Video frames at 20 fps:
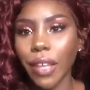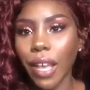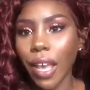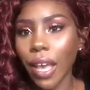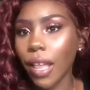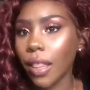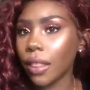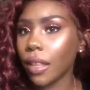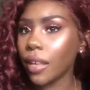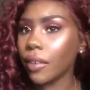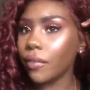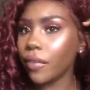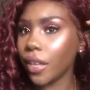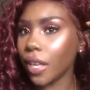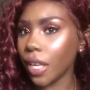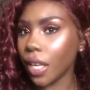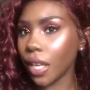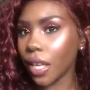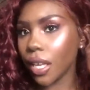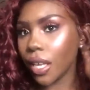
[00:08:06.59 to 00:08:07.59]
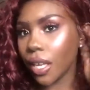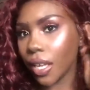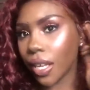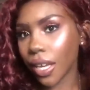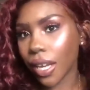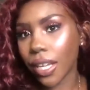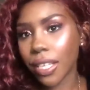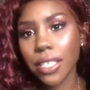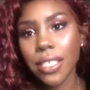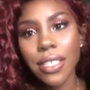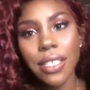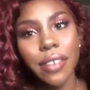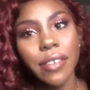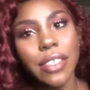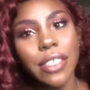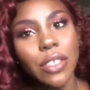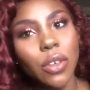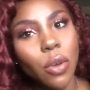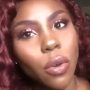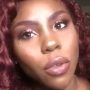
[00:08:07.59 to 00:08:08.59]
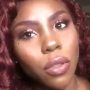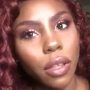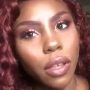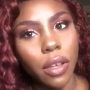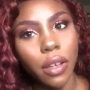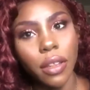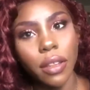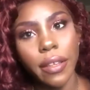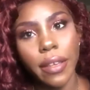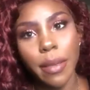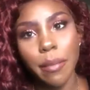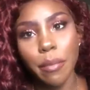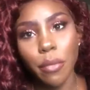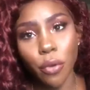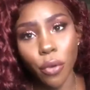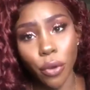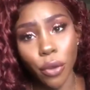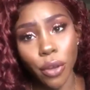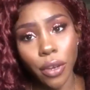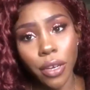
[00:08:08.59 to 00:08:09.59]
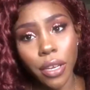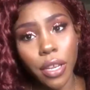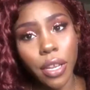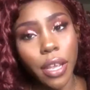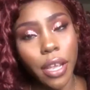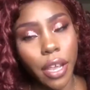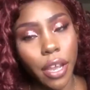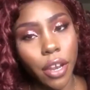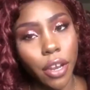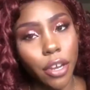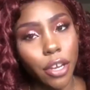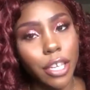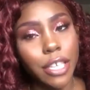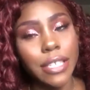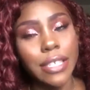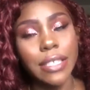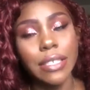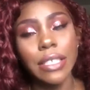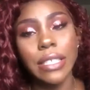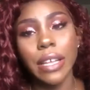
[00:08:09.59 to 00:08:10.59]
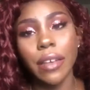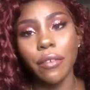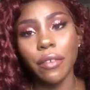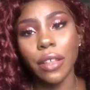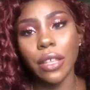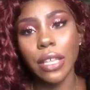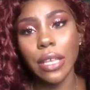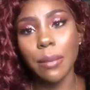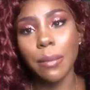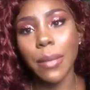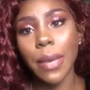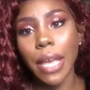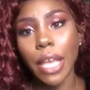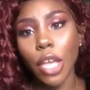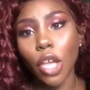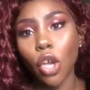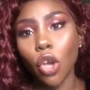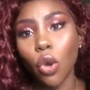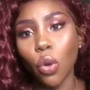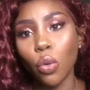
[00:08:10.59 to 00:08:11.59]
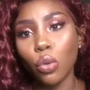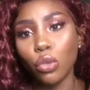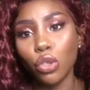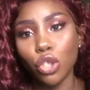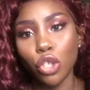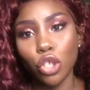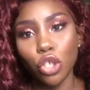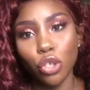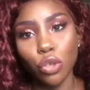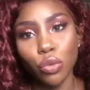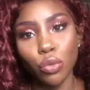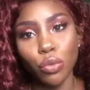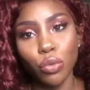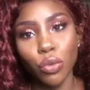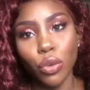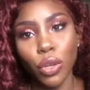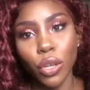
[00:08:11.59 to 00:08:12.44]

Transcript: I love it. I just love this whole look. Like, burgundy hair is definitely my go-to.